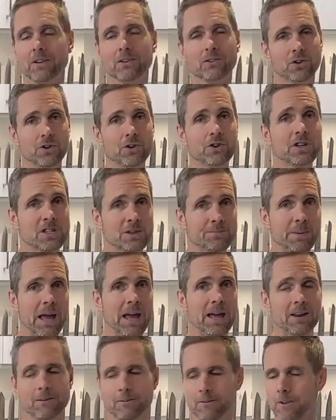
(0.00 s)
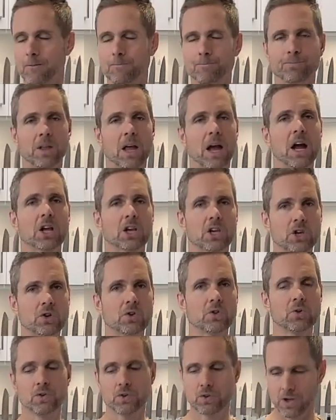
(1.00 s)
So you can spend a
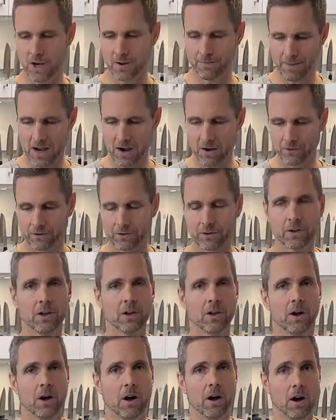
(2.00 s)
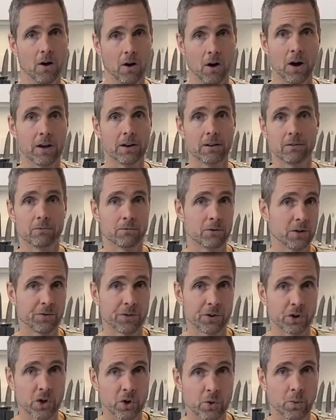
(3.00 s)
huge amount on
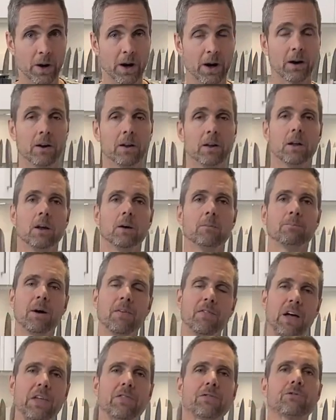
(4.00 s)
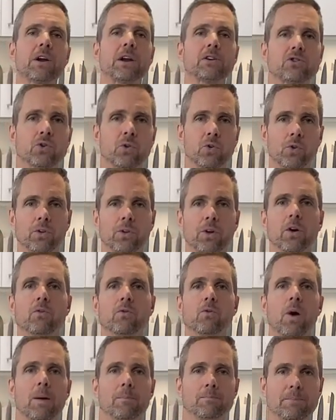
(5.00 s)
different cookware, but that threshold
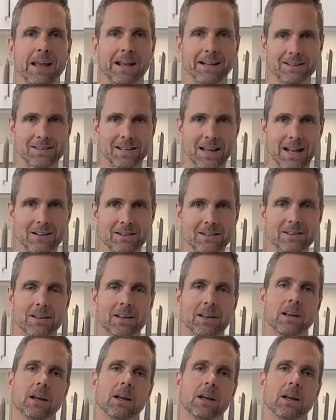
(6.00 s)
of what makes sense.